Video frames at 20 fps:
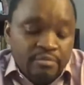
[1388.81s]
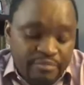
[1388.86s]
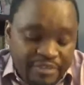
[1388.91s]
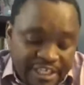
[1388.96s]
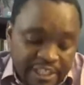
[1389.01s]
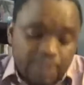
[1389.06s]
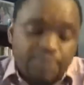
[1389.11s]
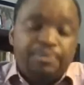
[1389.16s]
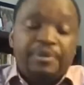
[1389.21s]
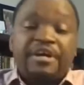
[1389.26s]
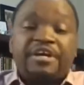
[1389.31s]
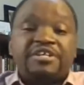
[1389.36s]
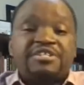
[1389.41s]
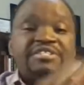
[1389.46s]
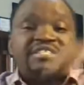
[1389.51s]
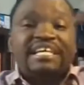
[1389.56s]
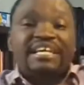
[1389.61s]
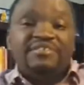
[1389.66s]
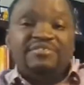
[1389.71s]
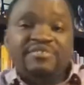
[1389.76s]
just because
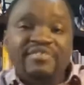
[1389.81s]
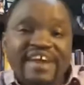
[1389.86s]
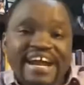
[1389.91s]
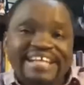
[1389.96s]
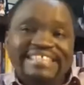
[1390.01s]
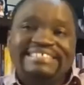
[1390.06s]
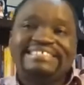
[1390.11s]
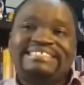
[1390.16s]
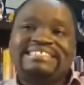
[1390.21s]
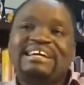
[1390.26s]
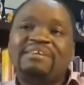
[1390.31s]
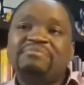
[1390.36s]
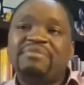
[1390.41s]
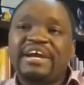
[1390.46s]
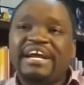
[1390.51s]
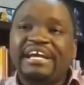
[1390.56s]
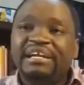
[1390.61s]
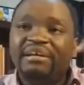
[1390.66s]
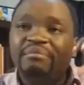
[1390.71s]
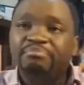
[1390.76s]
they read somewhere
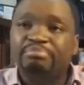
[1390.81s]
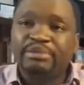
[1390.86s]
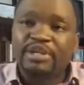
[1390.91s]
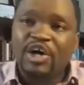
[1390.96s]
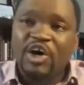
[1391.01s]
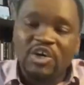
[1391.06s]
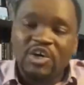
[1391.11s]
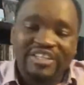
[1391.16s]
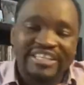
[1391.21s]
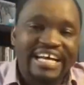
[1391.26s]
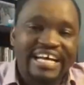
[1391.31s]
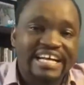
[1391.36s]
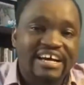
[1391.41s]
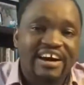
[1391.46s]
in a blog that